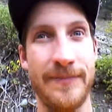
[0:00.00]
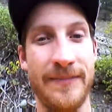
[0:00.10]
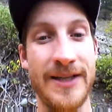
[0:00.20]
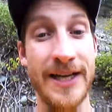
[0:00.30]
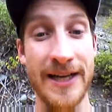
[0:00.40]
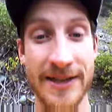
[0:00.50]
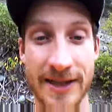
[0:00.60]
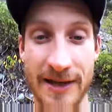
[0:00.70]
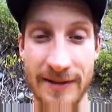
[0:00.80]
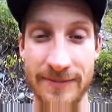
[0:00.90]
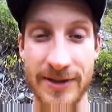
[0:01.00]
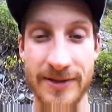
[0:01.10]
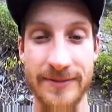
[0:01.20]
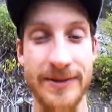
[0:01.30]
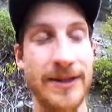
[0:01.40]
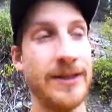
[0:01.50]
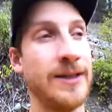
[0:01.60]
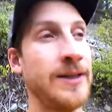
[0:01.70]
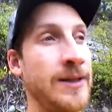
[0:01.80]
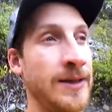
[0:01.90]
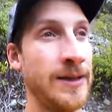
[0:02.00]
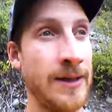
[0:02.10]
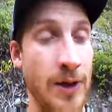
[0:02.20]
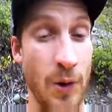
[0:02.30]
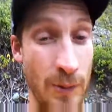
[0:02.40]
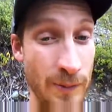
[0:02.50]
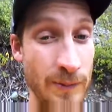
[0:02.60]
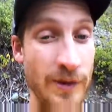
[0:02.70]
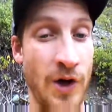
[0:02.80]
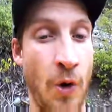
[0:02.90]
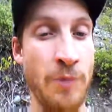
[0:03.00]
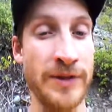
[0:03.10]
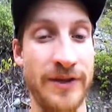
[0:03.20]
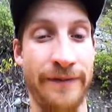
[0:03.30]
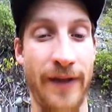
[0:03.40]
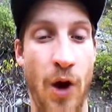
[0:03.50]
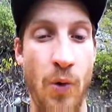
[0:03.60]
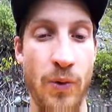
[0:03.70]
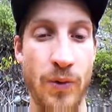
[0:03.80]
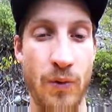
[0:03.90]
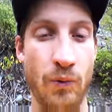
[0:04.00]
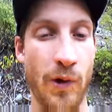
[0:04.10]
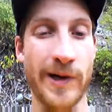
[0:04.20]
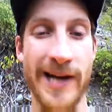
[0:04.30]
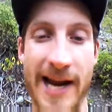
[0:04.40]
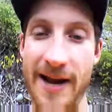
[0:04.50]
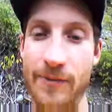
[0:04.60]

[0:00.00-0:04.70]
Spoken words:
Take it as it comes. Going with the flow, working it.